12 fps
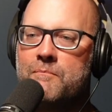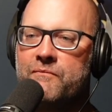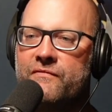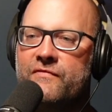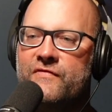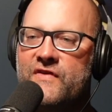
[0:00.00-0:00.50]

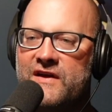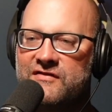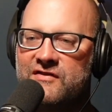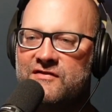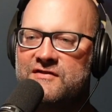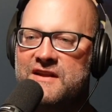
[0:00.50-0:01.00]
this
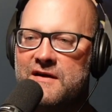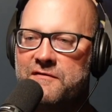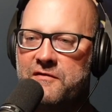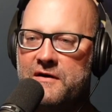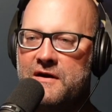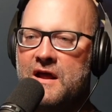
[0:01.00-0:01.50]
is
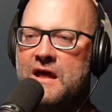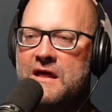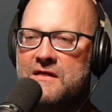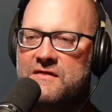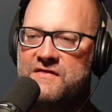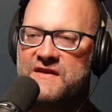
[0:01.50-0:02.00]
different.
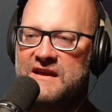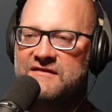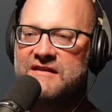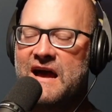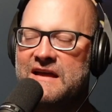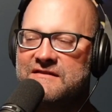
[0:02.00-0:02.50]
These
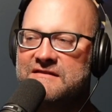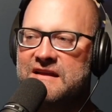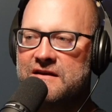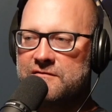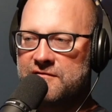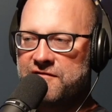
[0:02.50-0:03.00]
guys
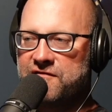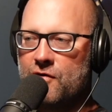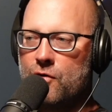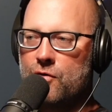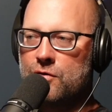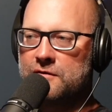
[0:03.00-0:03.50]
didn't
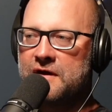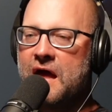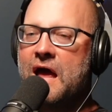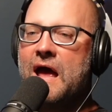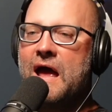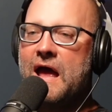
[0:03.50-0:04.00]
fold.
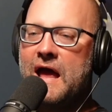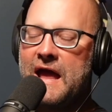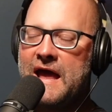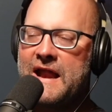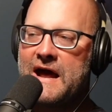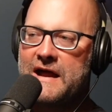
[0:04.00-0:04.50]

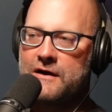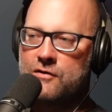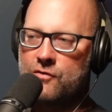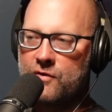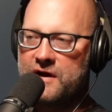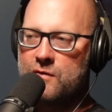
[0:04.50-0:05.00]
And I
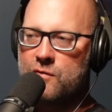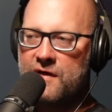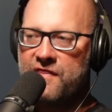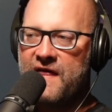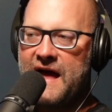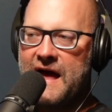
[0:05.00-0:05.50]
agree with
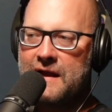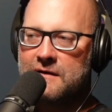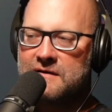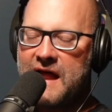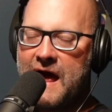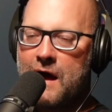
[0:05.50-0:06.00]
that.
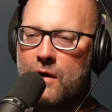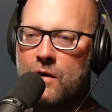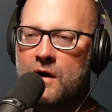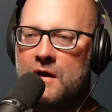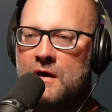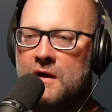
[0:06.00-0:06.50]
Now,
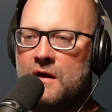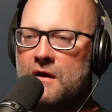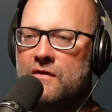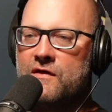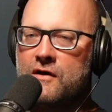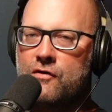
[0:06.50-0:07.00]

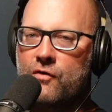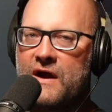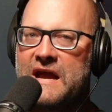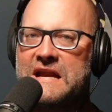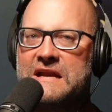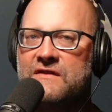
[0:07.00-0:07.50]
the
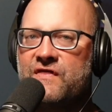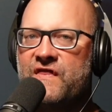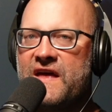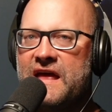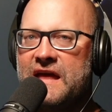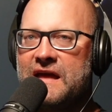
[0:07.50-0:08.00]
grading
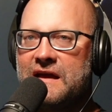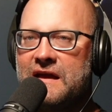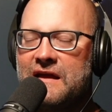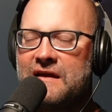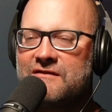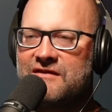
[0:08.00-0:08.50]
thing
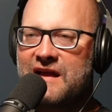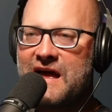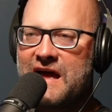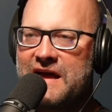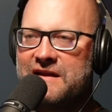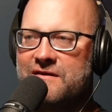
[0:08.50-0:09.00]
is
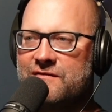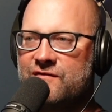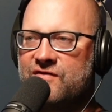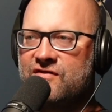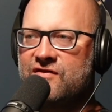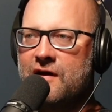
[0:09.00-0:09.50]
kind of
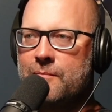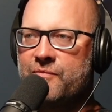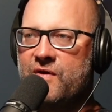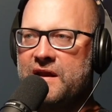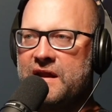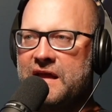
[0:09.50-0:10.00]

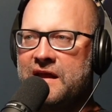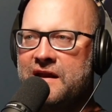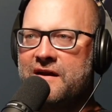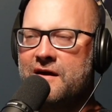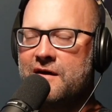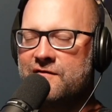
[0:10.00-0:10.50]
something in
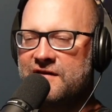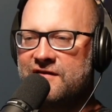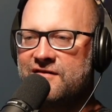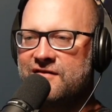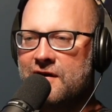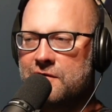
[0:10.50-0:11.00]
and of
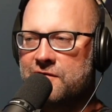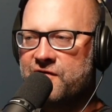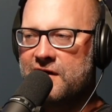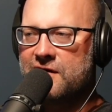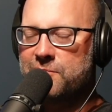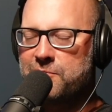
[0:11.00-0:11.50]
itself
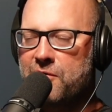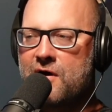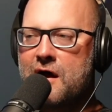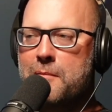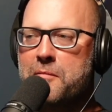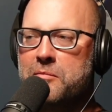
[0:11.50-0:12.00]
that is
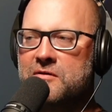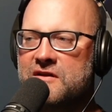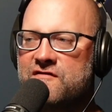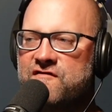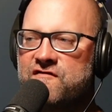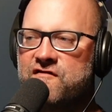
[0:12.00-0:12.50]
probably
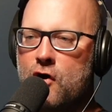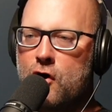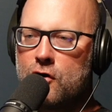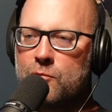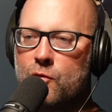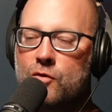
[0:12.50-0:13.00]

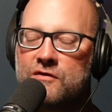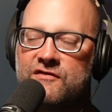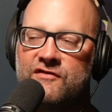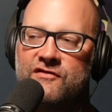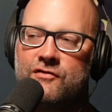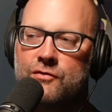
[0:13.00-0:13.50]
far more
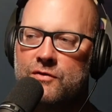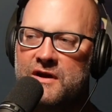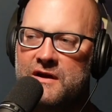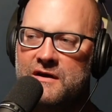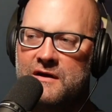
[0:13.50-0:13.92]
suited